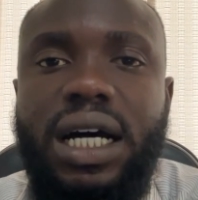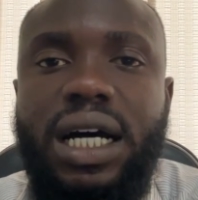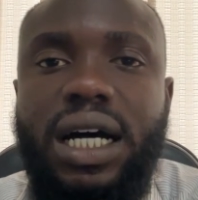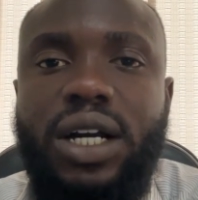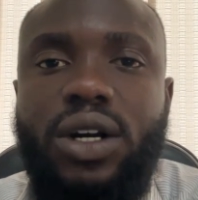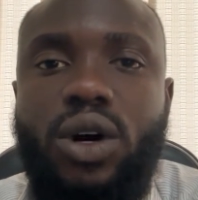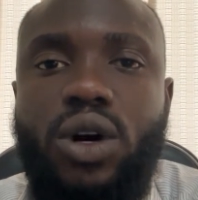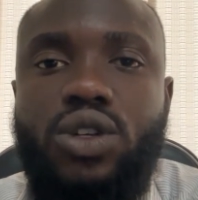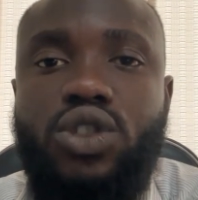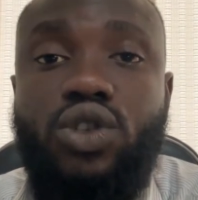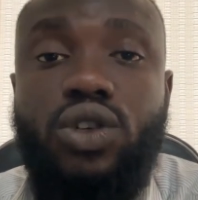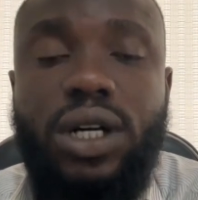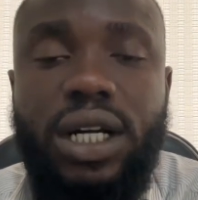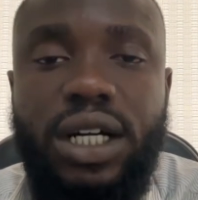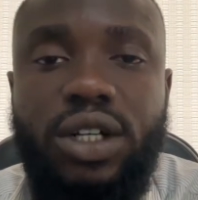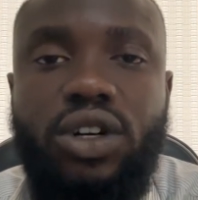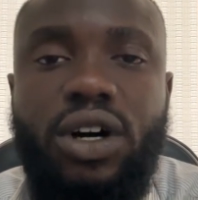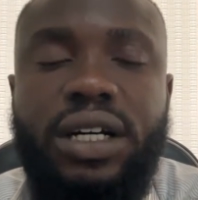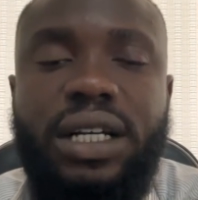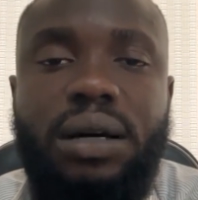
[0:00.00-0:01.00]
And also
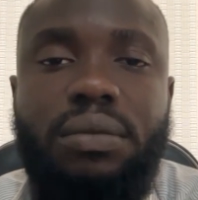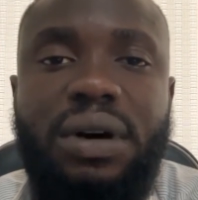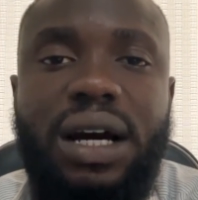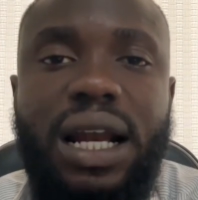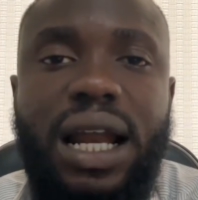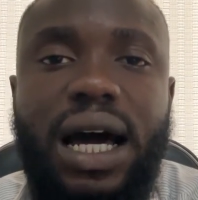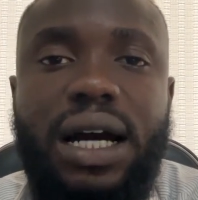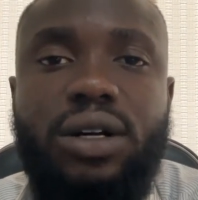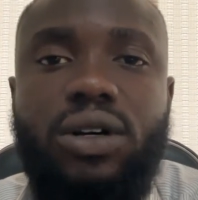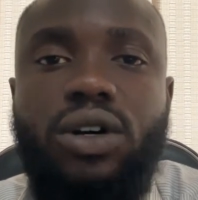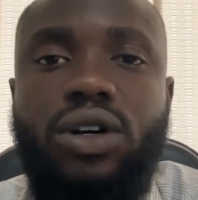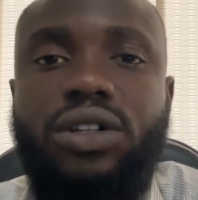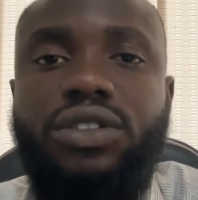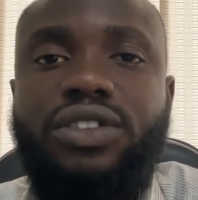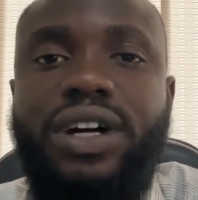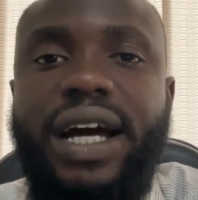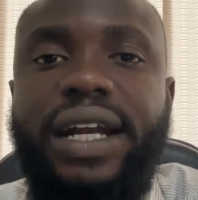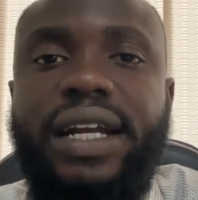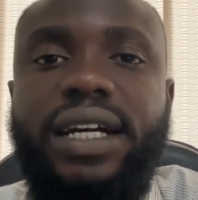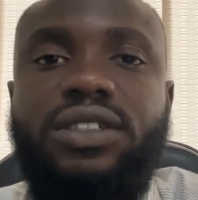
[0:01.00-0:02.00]
click on the bell icon
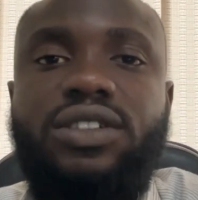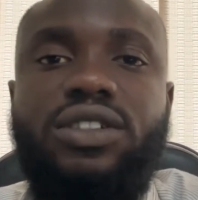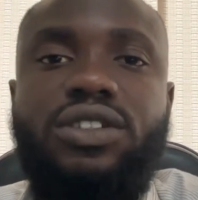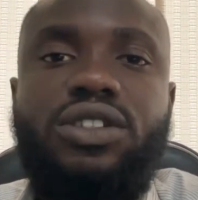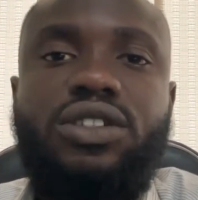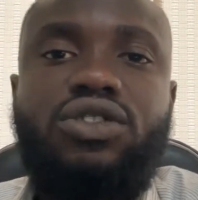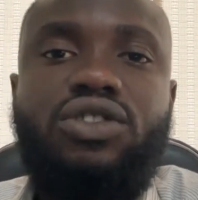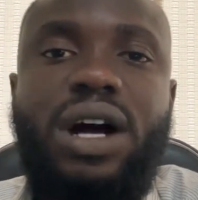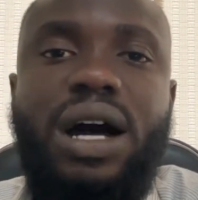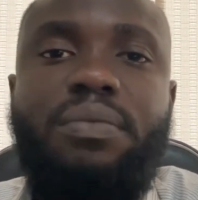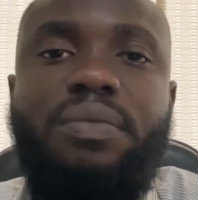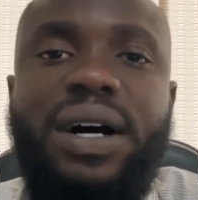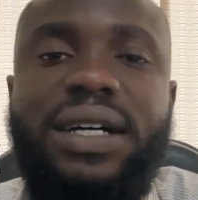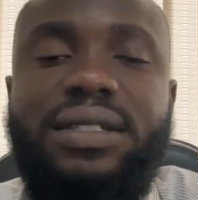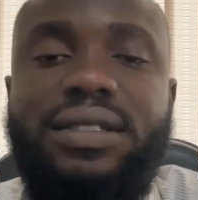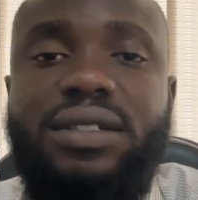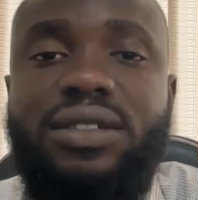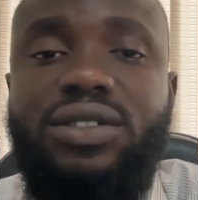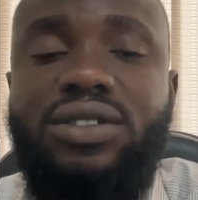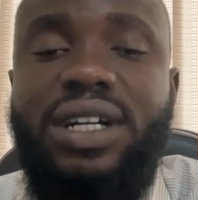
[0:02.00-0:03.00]
right next to the subscribe
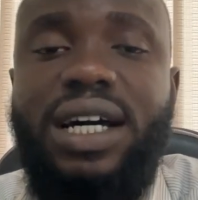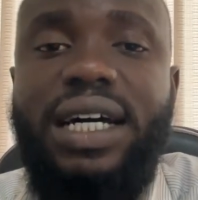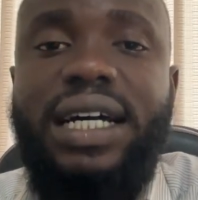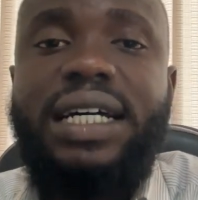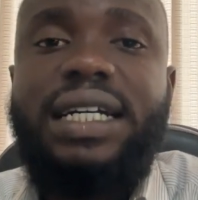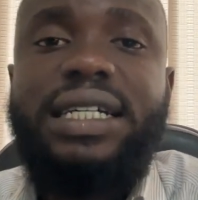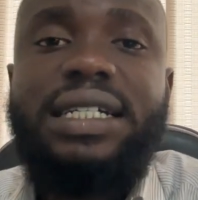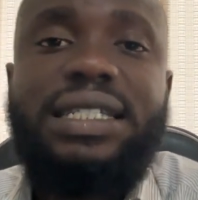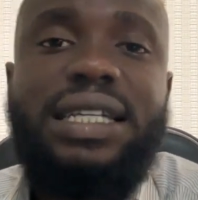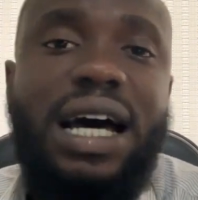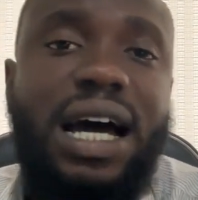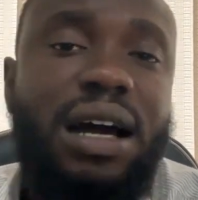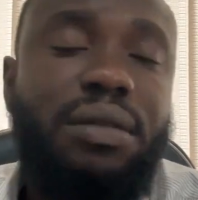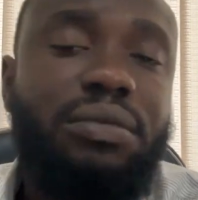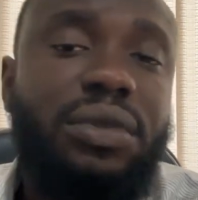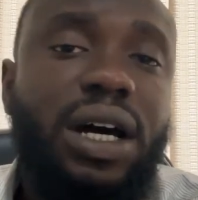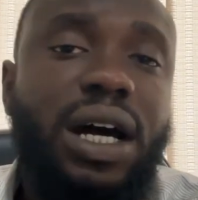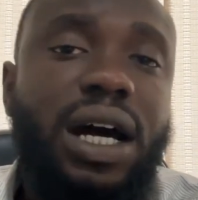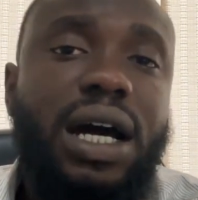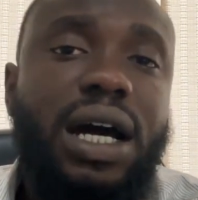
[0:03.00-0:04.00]
button, so anytime
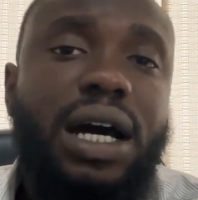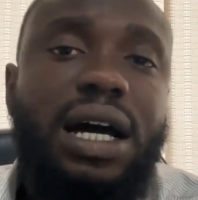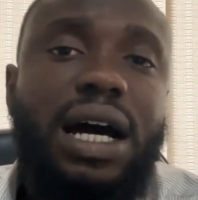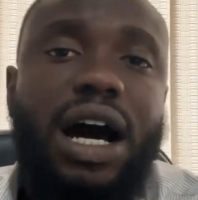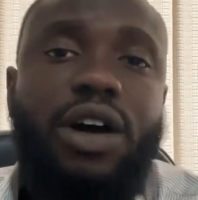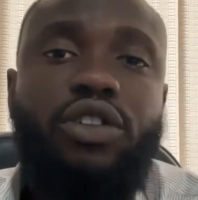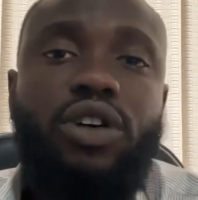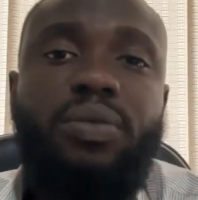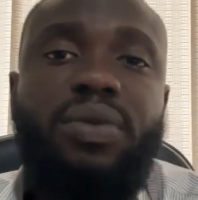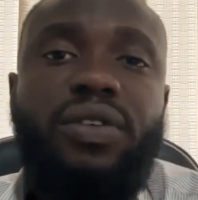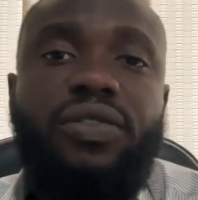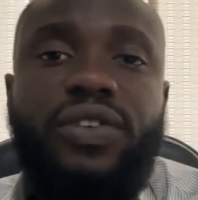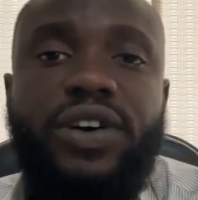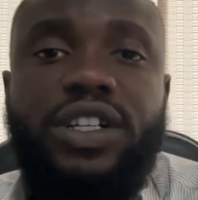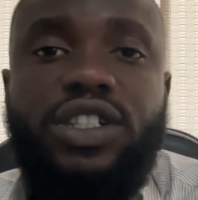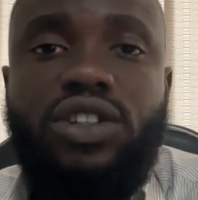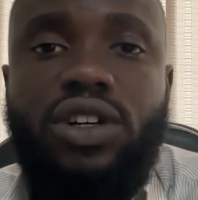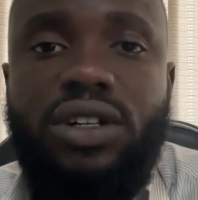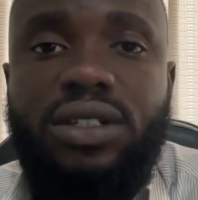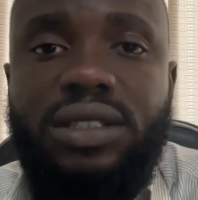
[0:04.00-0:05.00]
I drop a
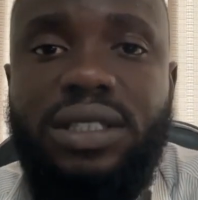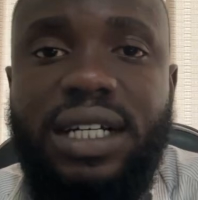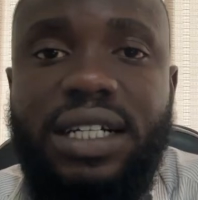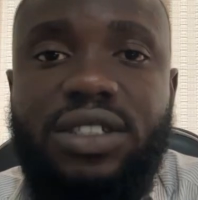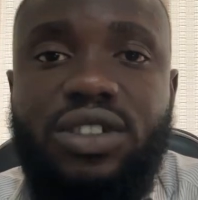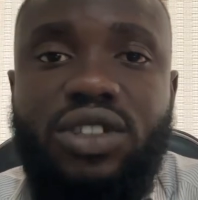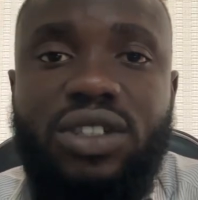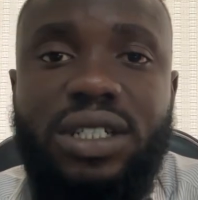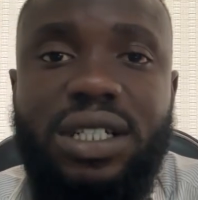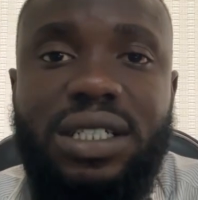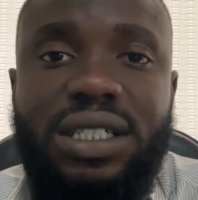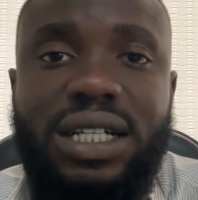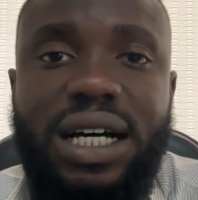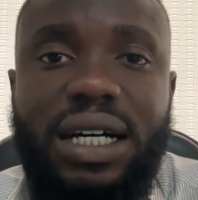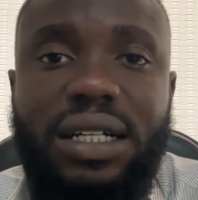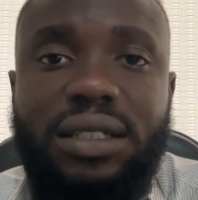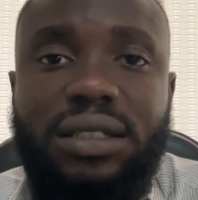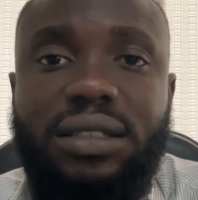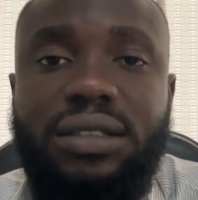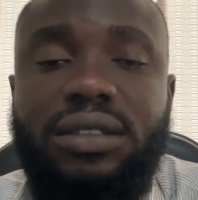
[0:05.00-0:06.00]
fresh content on the
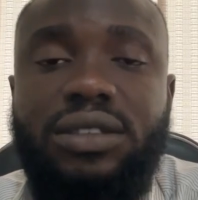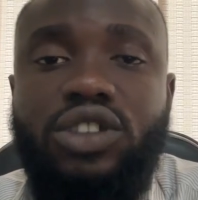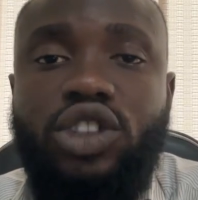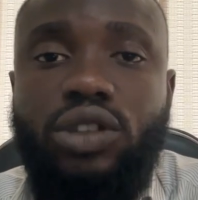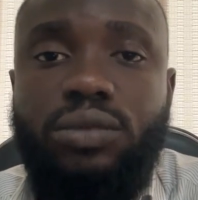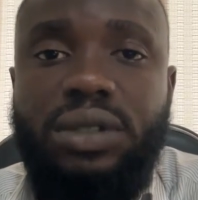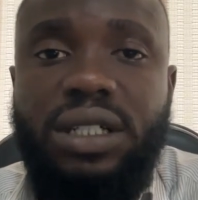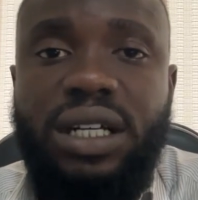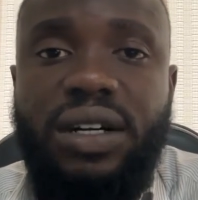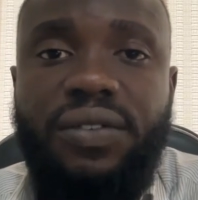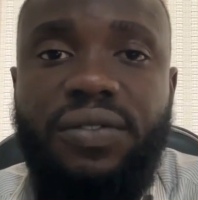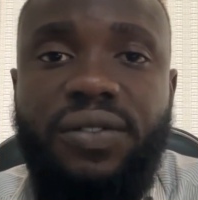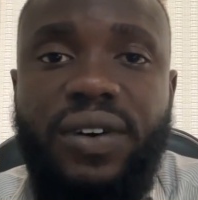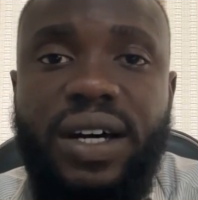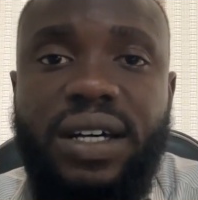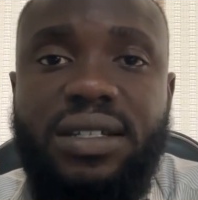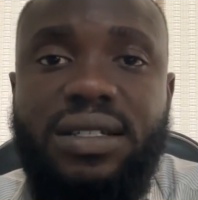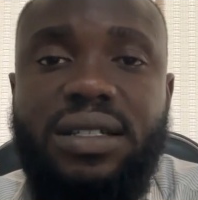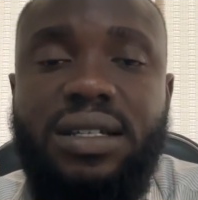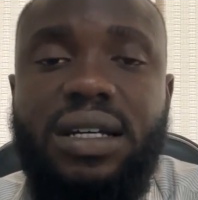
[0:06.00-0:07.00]
channel, you'll be the
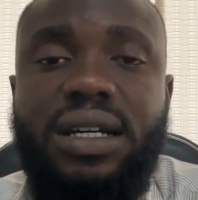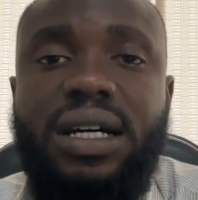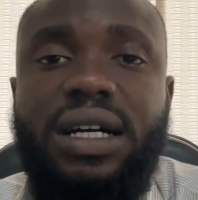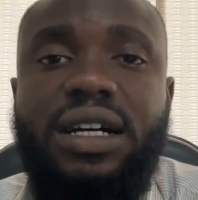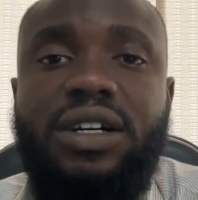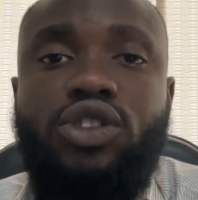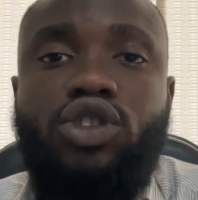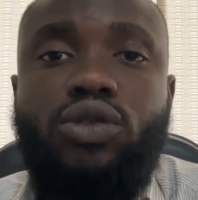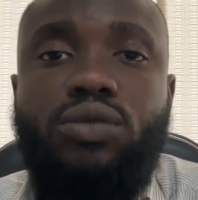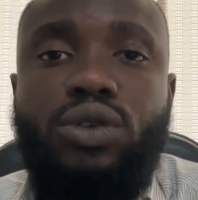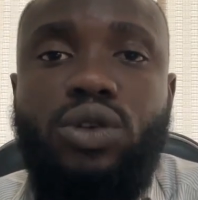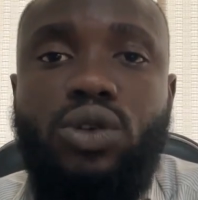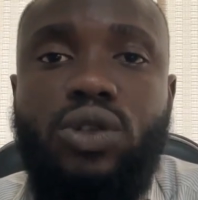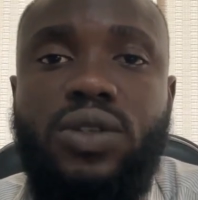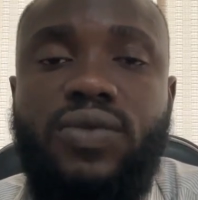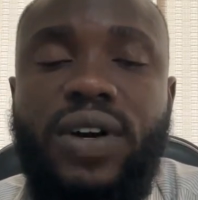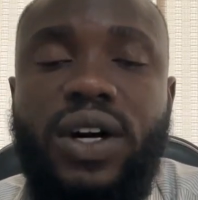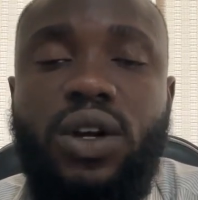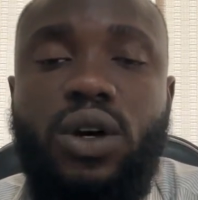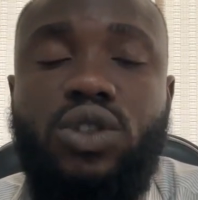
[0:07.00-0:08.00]
first to be notified.